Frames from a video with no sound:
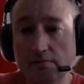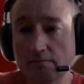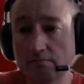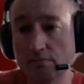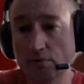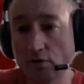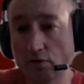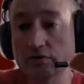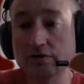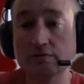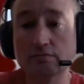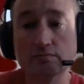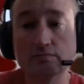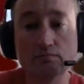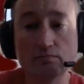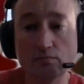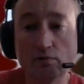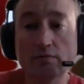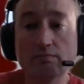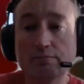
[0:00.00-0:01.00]
more than
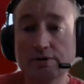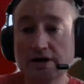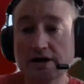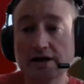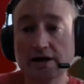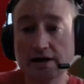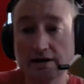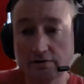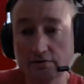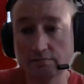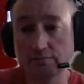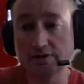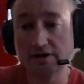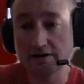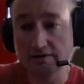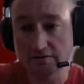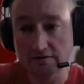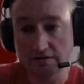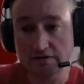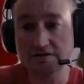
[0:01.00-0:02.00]
one PA, could
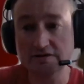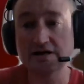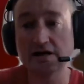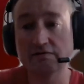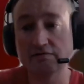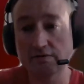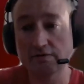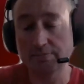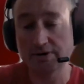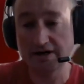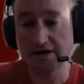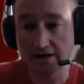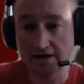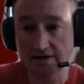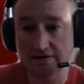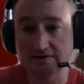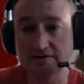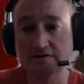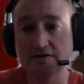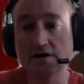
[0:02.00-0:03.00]
be several
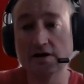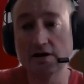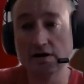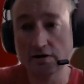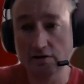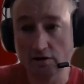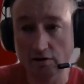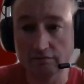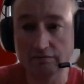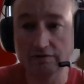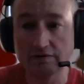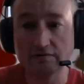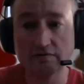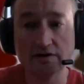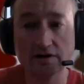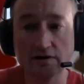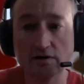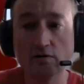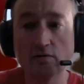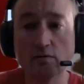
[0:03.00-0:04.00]
PAs
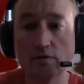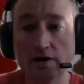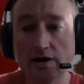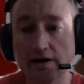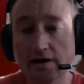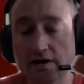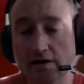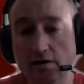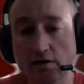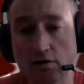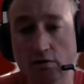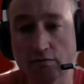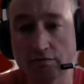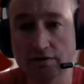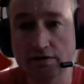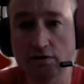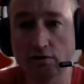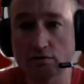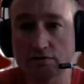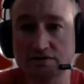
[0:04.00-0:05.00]
covering, over
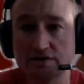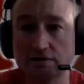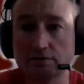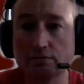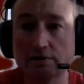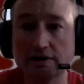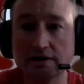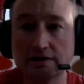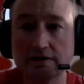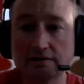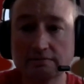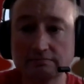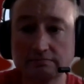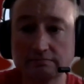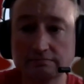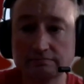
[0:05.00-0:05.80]
the course of the week.